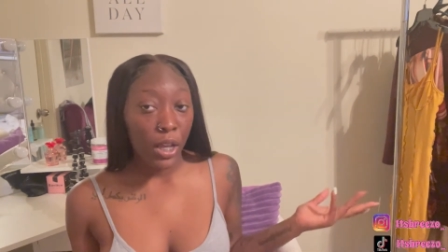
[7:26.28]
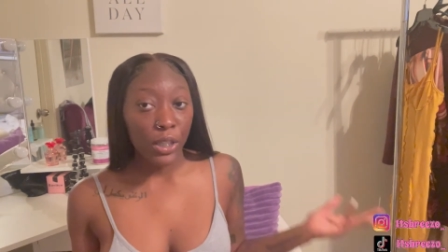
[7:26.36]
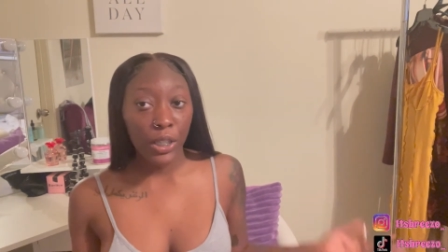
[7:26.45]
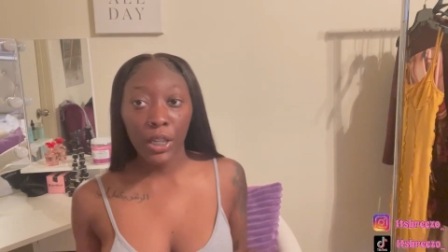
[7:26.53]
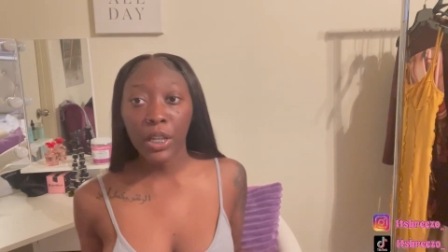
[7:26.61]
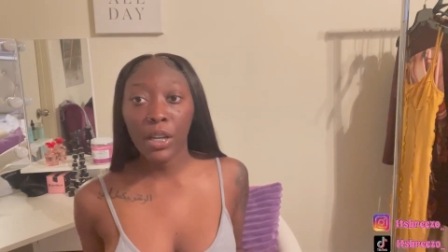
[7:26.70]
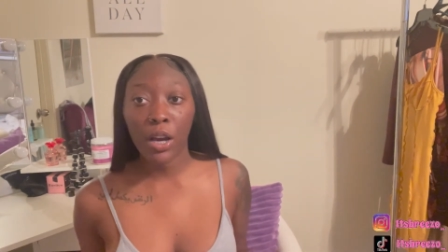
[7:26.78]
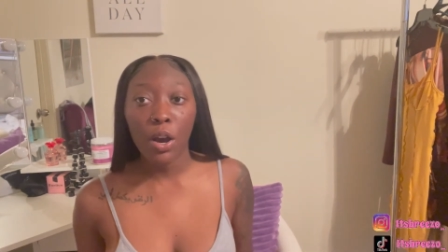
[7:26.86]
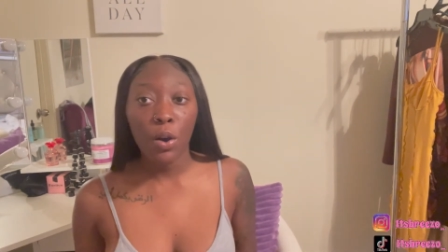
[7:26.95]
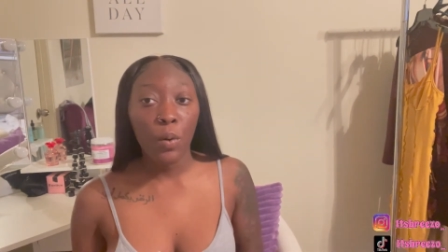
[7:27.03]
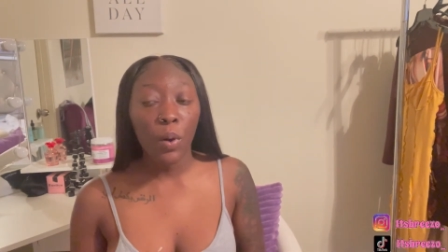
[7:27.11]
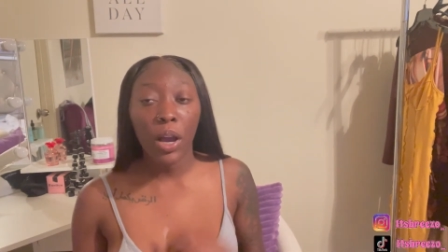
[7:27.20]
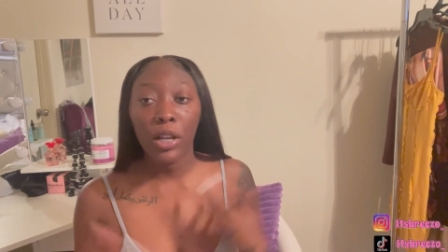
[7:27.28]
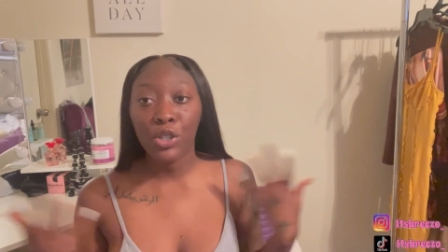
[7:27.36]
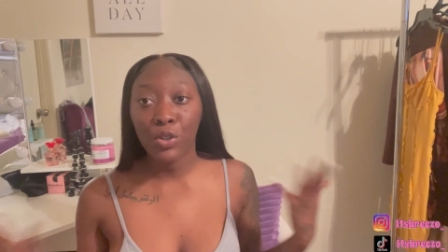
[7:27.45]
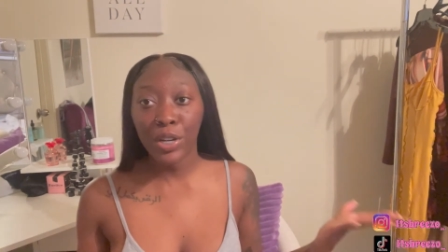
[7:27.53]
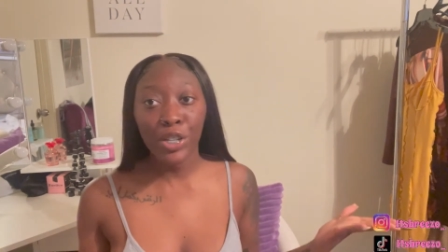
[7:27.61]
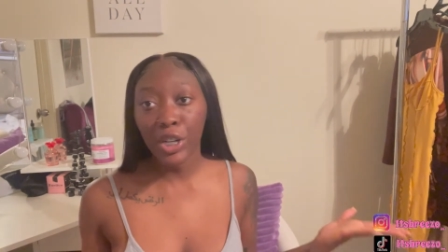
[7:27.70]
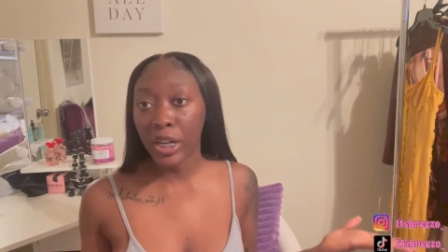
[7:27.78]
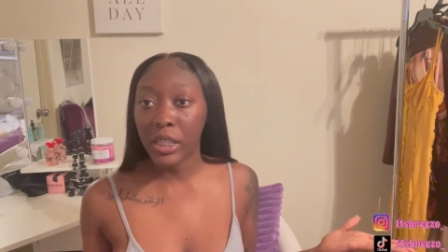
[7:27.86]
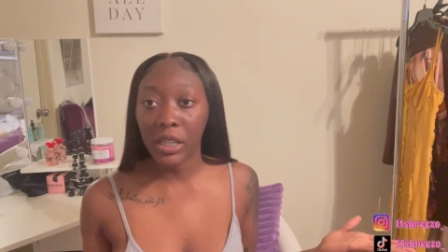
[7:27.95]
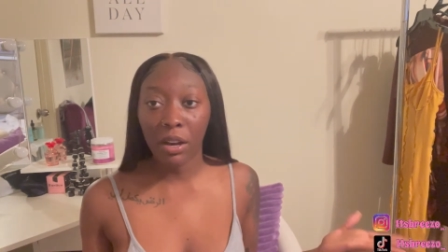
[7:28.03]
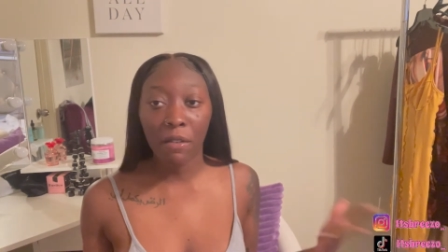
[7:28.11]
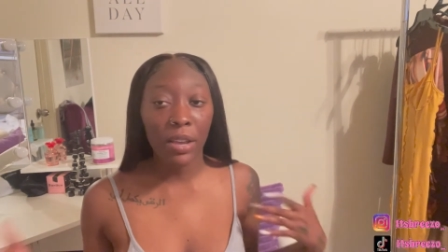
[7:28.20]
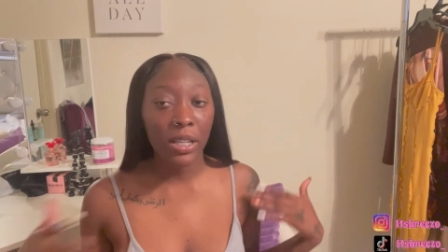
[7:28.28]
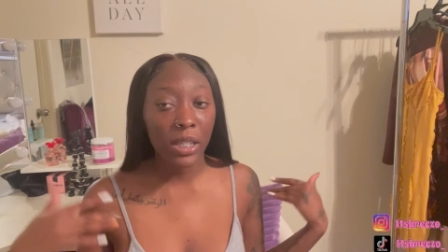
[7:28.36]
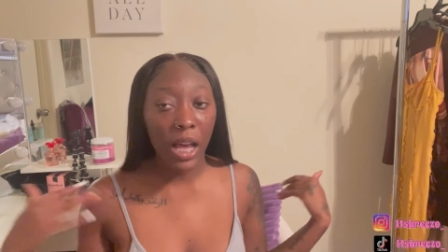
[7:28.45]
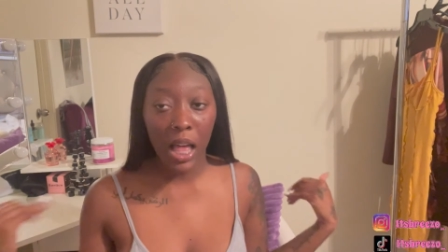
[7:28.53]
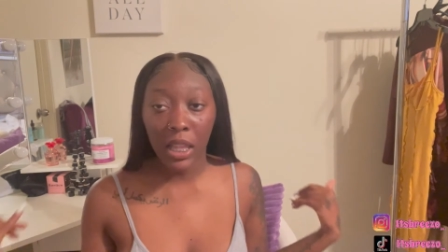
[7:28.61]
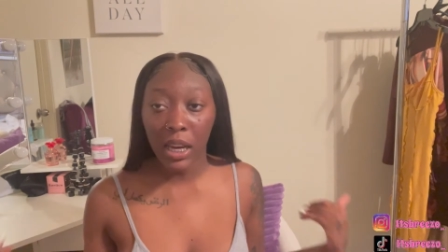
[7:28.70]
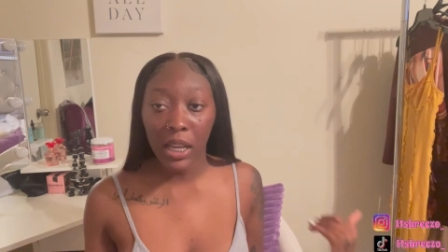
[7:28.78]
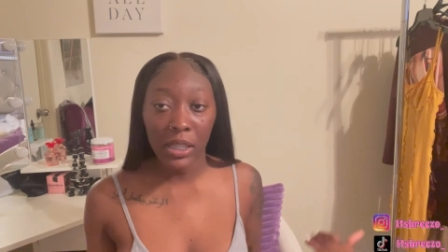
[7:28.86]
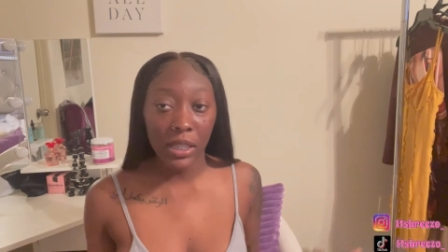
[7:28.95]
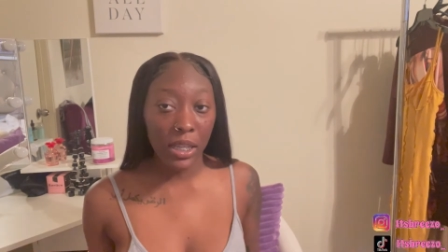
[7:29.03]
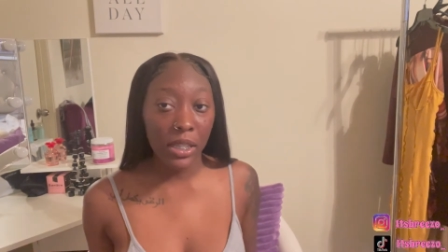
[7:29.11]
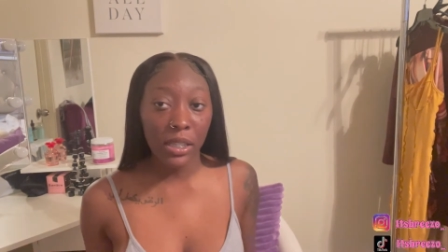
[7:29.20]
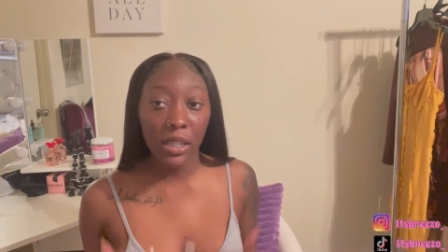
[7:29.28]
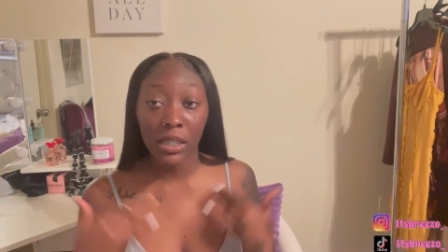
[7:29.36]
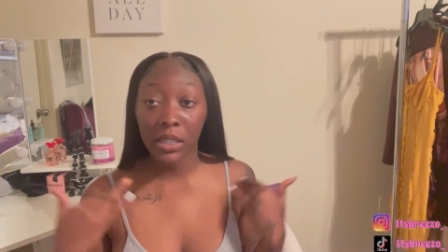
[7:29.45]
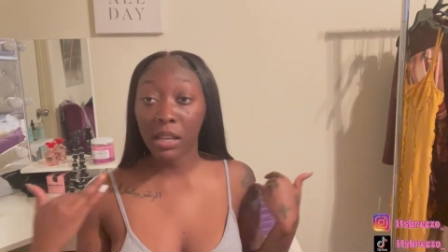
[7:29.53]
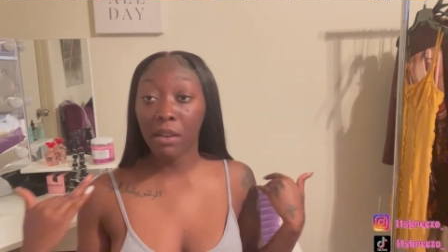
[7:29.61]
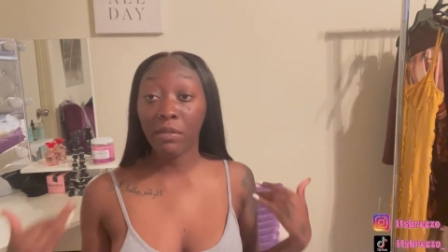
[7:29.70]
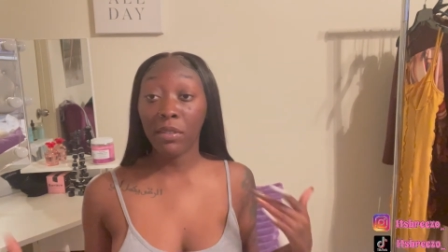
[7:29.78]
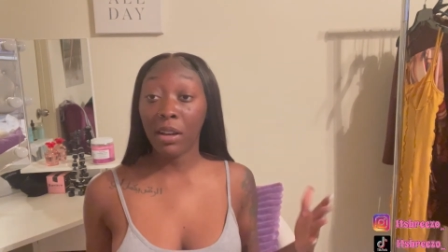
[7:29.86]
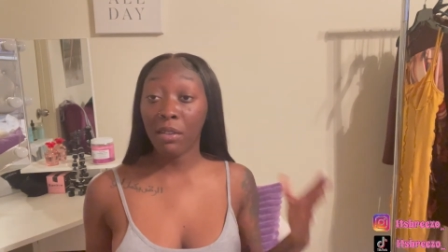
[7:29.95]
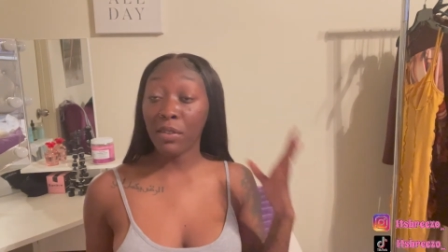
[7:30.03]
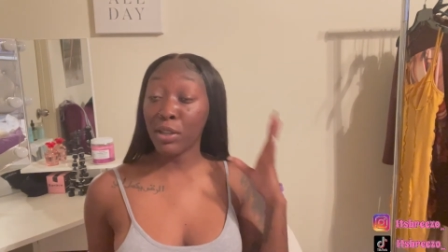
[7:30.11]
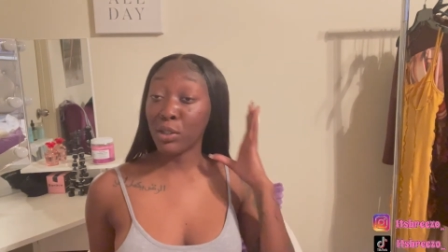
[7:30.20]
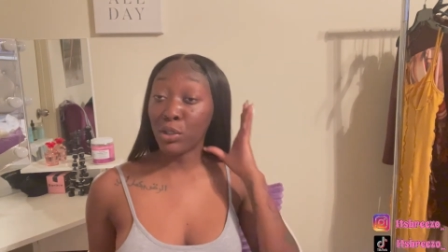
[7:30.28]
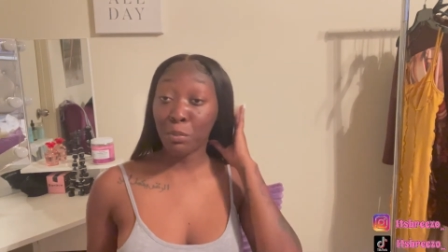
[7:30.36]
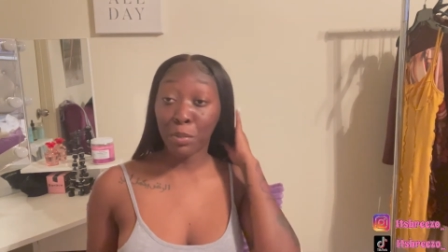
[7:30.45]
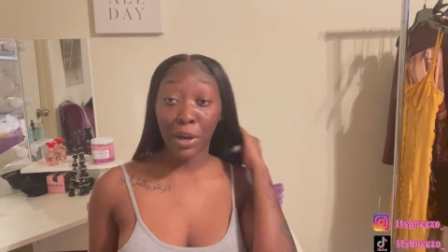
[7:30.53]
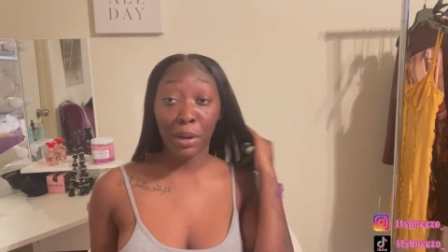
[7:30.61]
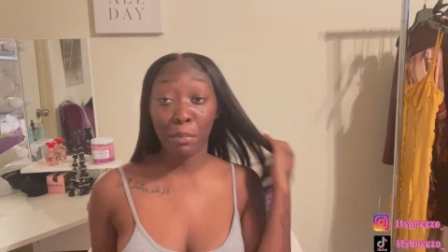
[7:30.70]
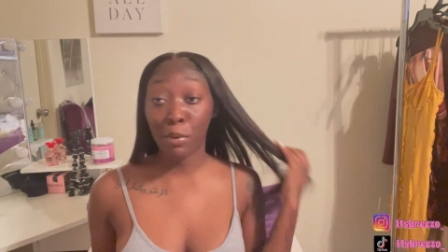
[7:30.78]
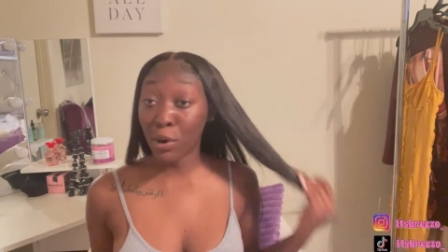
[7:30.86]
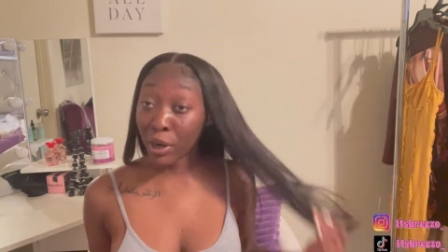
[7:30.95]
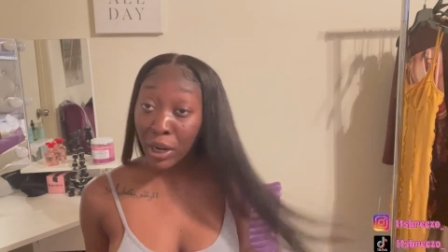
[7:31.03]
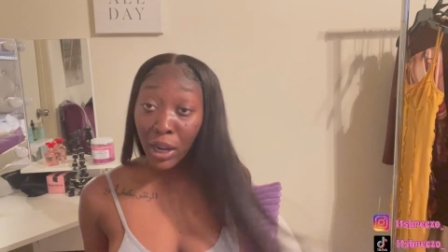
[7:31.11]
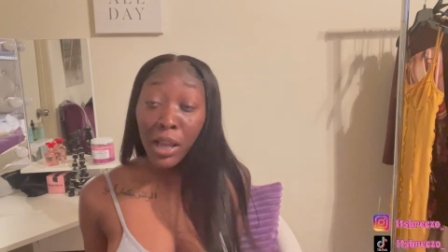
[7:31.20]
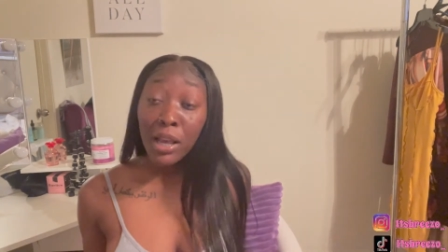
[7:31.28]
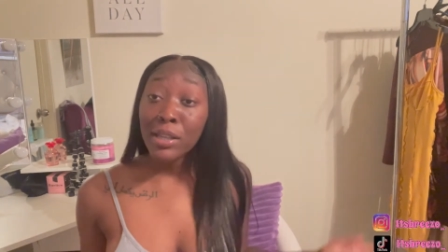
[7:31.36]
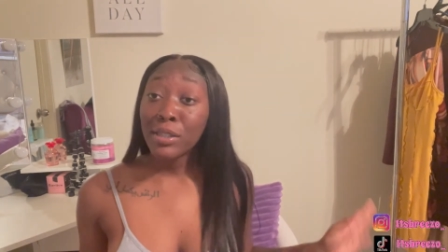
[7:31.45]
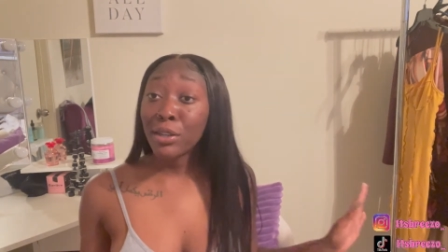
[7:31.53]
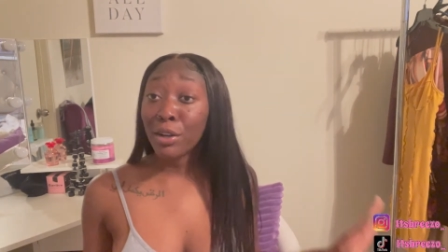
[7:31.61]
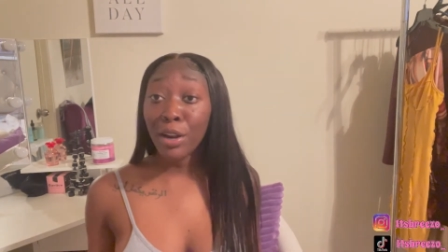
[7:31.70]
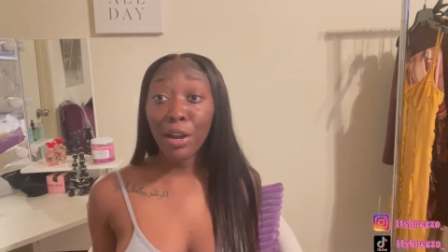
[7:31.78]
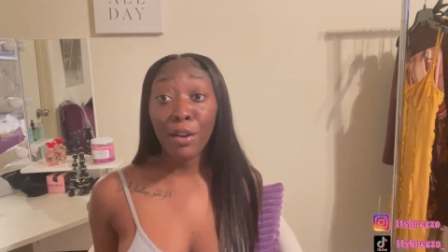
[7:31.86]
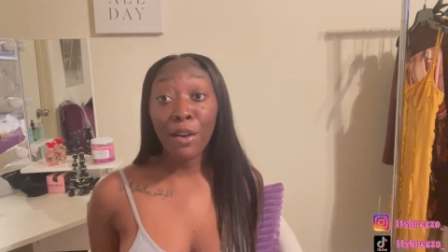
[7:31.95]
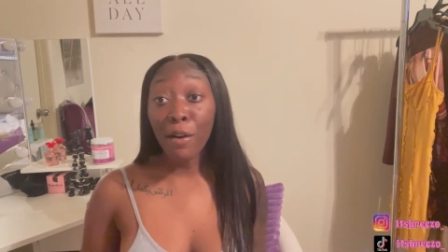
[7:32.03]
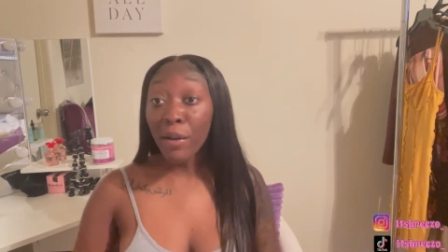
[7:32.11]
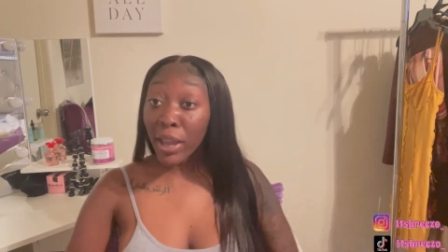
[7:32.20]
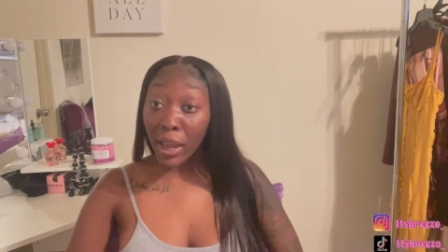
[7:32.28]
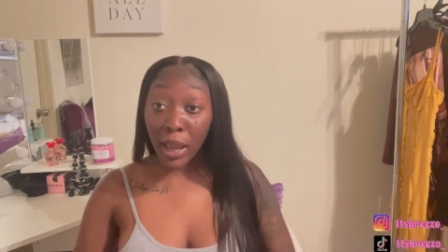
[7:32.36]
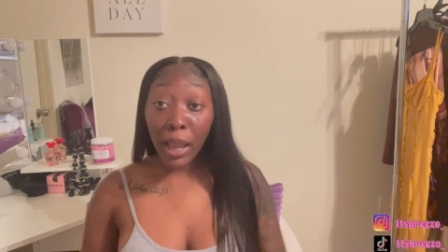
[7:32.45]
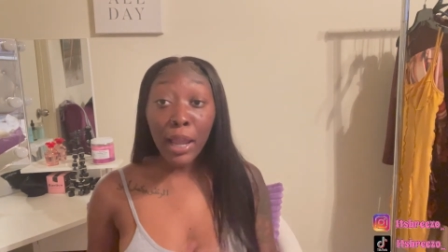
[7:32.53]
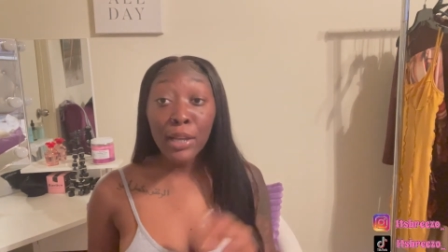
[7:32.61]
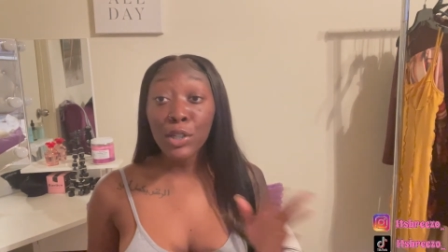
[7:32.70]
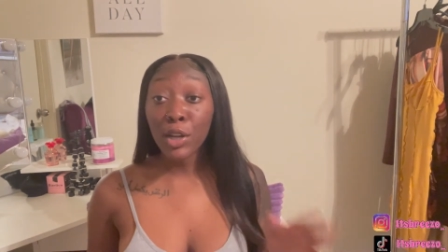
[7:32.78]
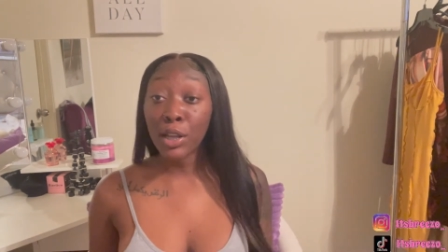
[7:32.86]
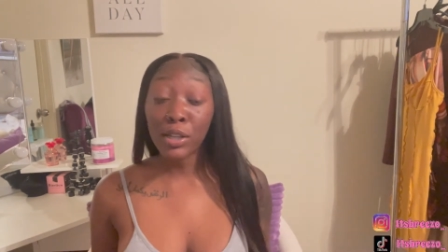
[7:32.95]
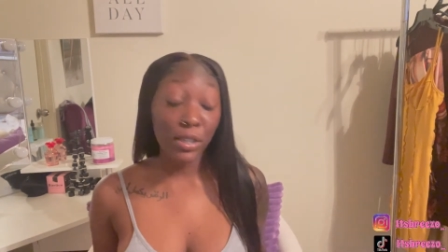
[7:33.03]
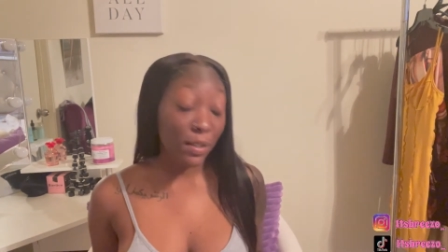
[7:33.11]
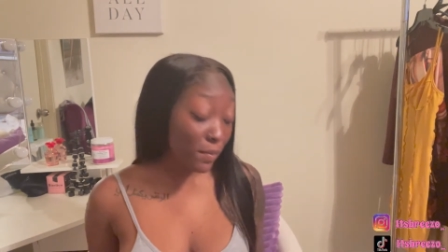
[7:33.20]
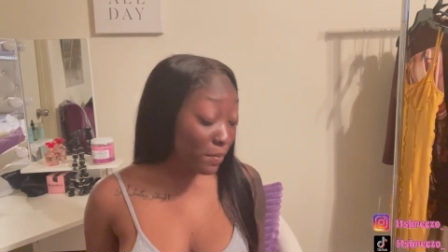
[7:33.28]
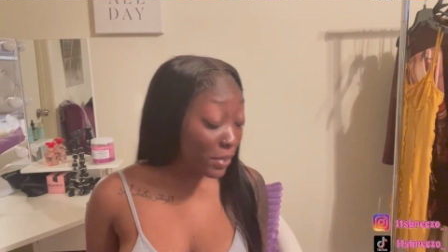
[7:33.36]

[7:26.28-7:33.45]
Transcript: to, you know, treat yourself. It's the holiday season. Self-love is super important. So girl, go ahead and show yourself some